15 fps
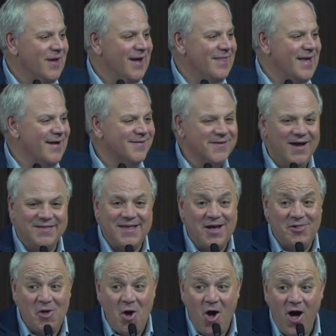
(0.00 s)
And that's not that
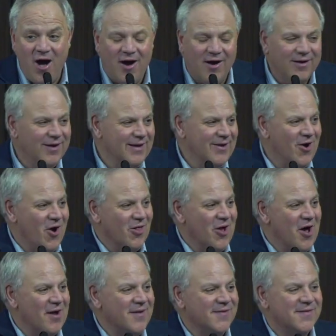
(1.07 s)
long, in all
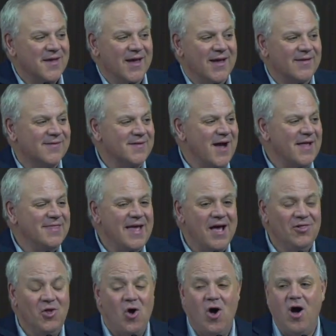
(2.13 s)
honesty. It's not
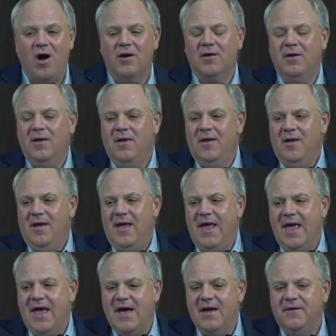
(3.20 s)
that long.
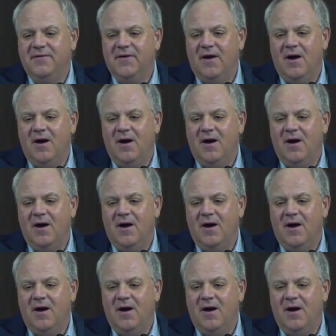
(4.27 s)
And